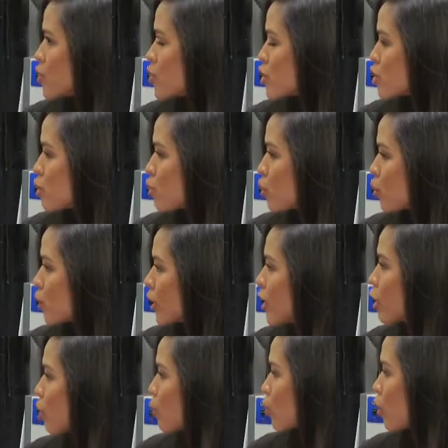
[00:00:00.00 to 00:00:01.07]
to
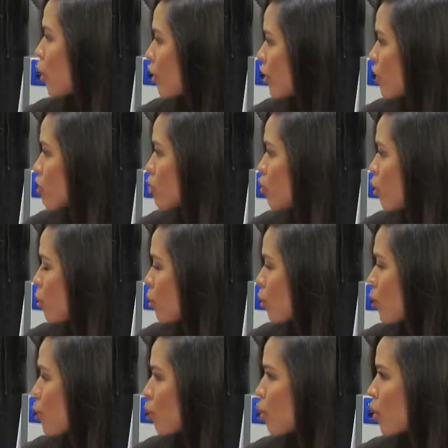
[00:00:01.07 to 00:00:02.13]
bring your product
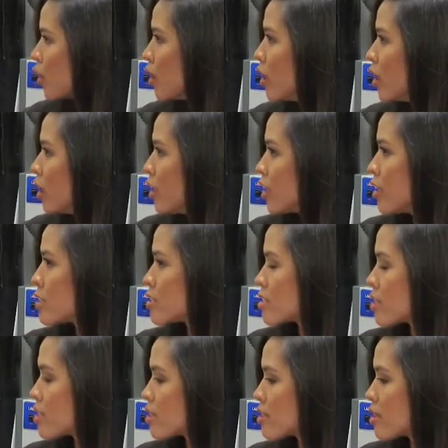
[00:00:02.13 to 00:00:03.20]
forward, or
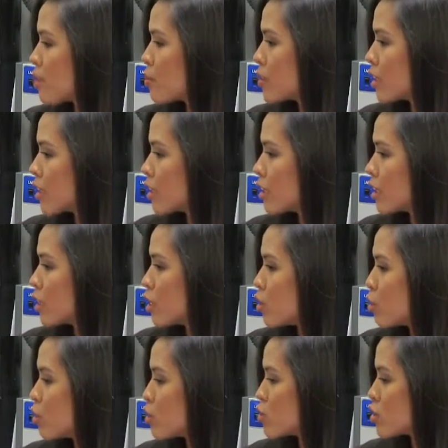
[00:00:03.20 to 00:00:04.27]
is this something that
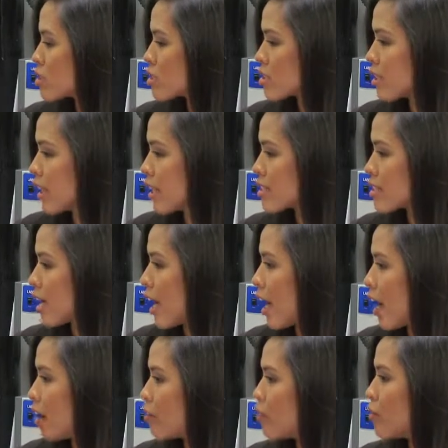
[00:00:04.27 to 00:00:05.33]
you would just like to
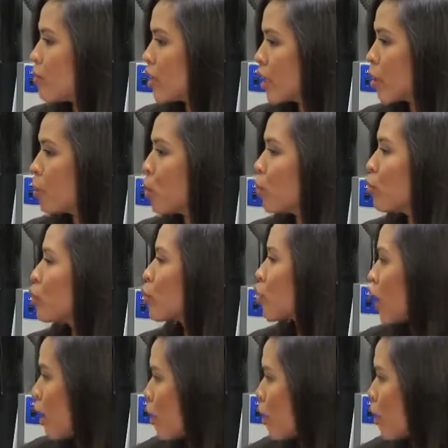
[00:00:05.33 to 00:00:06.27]
have available for